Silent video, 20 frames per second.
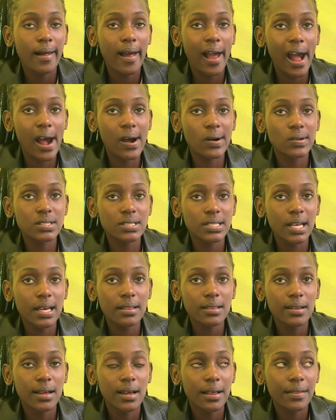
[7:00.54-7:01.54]
outside.
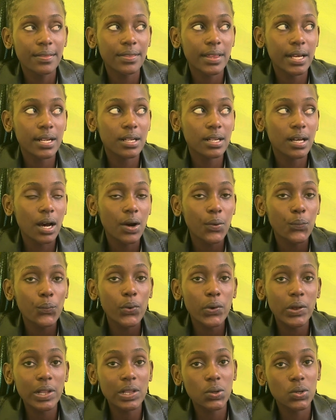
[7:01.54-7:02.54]
Then uh, we
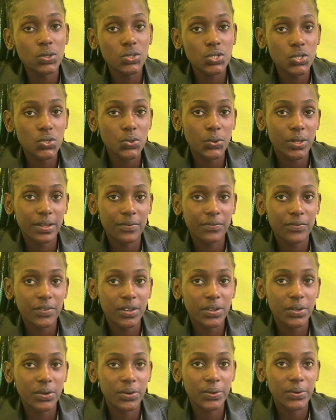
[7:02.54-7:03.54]
will continue the
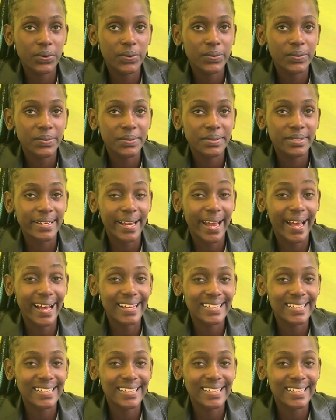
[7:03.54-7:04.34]
video. Yeah.